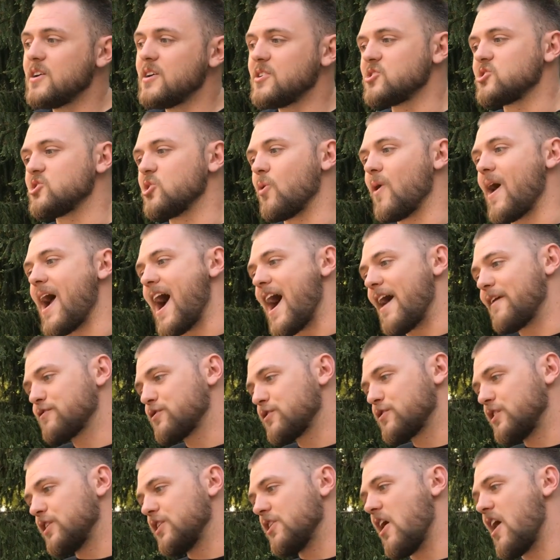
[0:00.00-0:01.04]
So
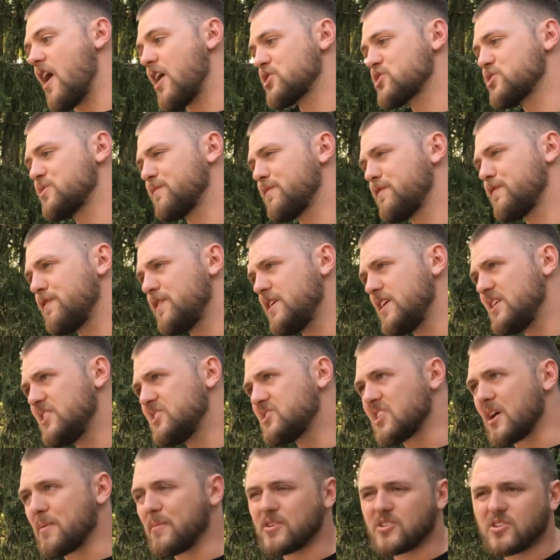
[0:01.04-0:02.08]
after the auction
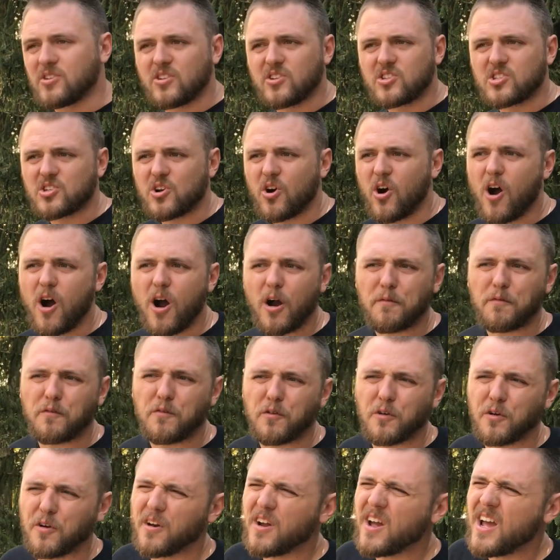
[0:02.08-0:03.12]
fees, I'm into this car
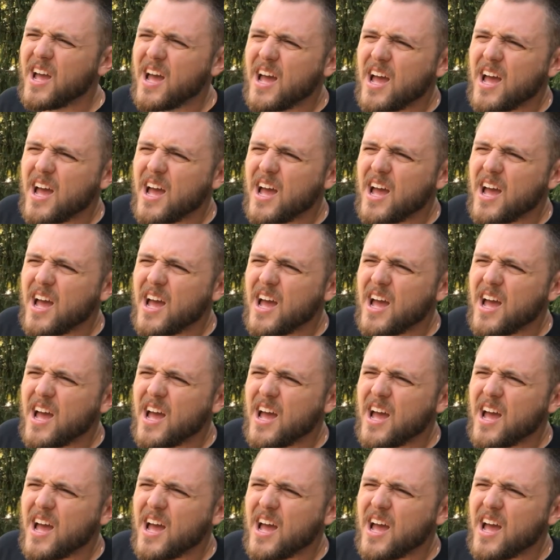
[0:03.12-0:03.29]
for